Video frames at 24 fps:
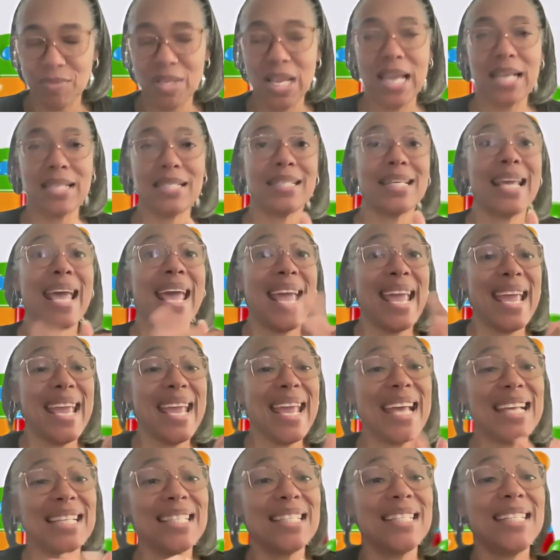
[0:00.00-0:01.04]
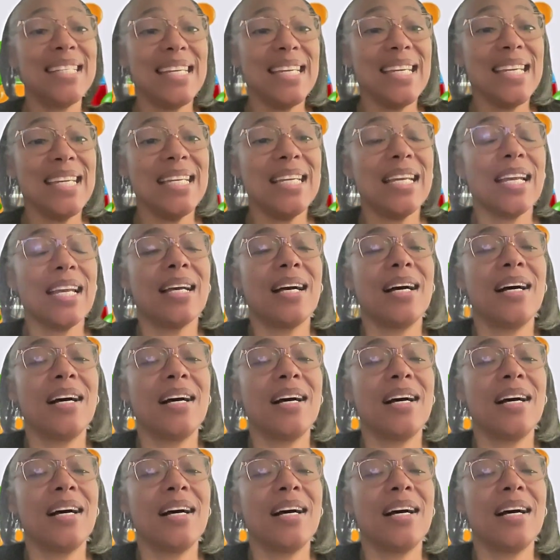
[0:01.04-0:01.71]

as ASD,